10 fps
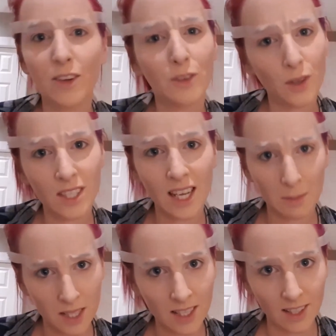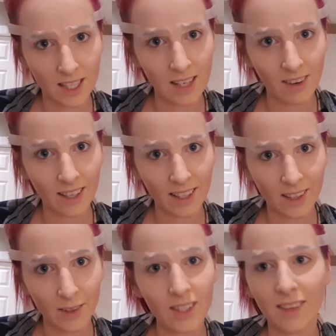If you can take me seriously right
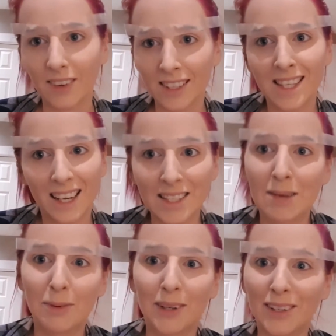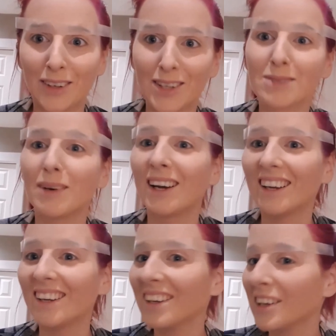now, because I've got sellotape going across
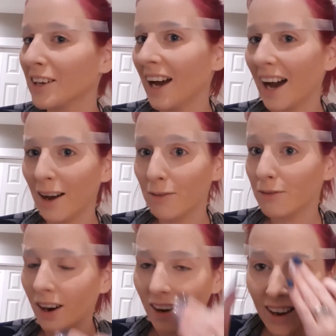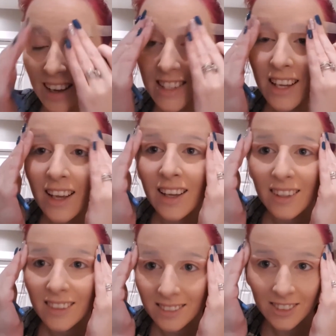my forehead,
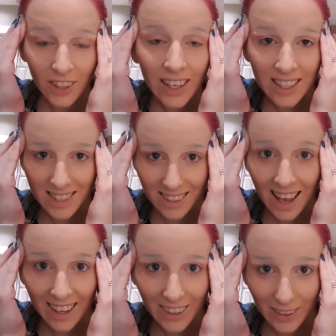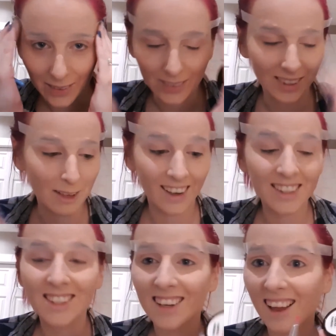great, thank you. If
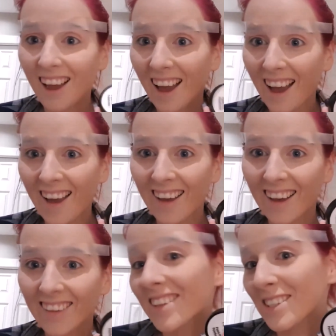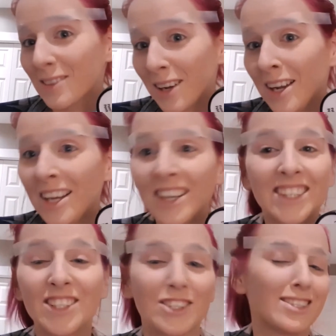not, this is
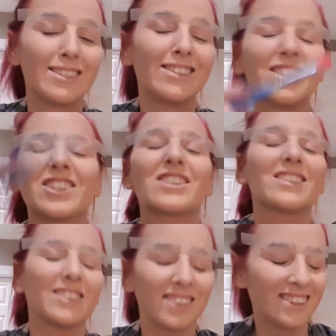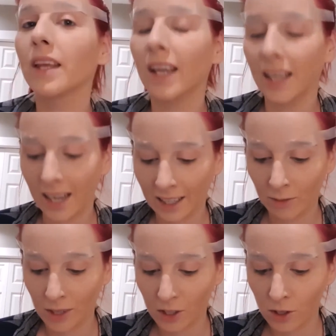just in any of
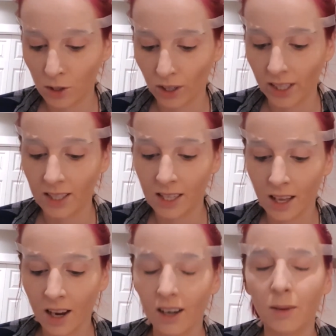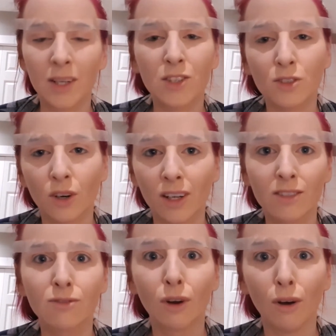my tutorials, or not my tutorials,
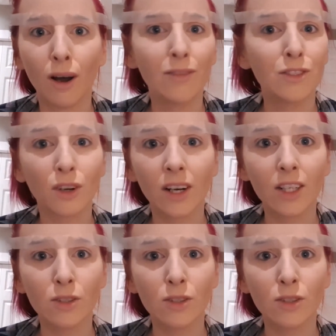duh, I haven't done any